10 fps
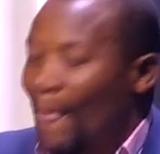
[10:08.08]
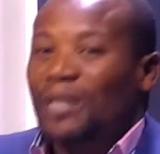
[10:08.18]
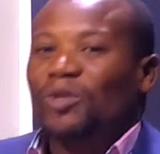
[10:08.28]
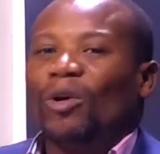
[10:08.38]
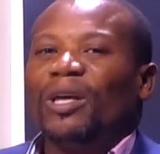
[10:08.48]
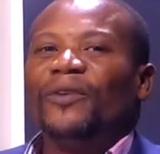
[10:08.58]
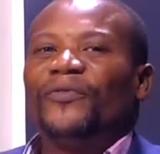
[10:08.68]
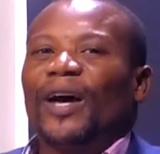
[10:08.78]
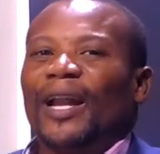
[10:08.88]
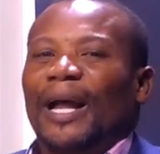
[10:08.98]
So if,
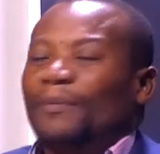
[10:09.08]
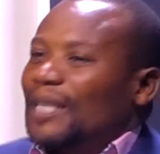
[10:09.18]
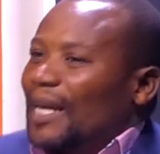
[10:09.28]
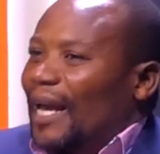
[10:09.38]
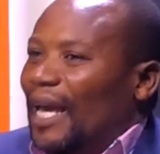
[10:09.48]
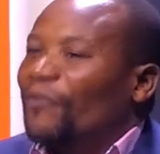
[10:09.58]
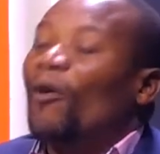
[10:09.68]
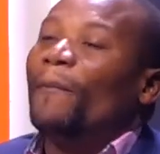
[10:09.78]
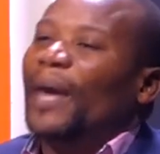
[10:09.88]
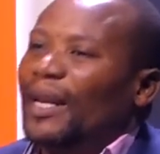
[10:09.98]
like I'm saying again, for
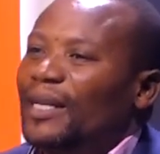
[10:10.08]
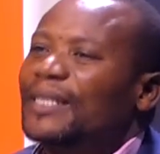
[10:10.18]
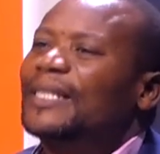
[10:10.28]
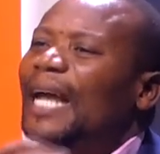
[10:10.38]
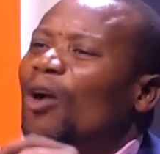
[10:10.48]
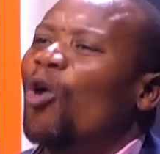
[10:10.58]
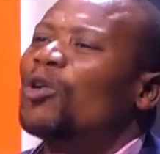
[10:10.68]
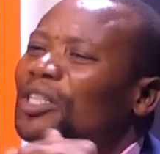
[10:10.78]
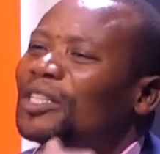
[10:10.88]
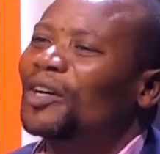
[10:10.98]
men, second